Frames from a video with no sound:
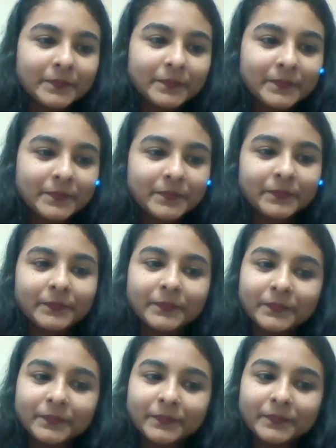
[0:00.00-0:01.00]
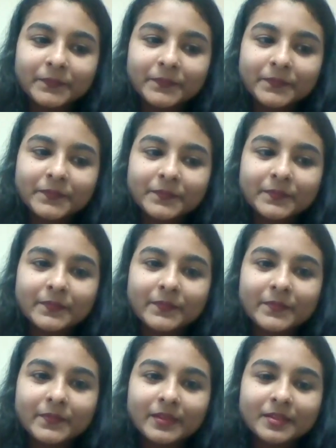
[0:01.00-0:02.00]

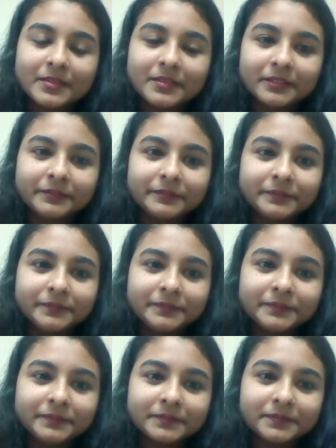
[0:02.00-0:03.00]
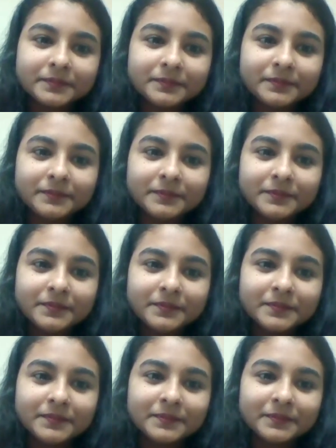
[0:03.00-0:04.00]

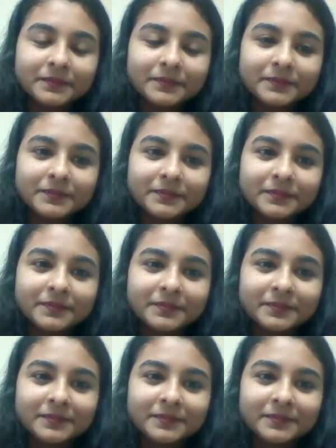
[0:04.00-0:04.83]
(not speaking)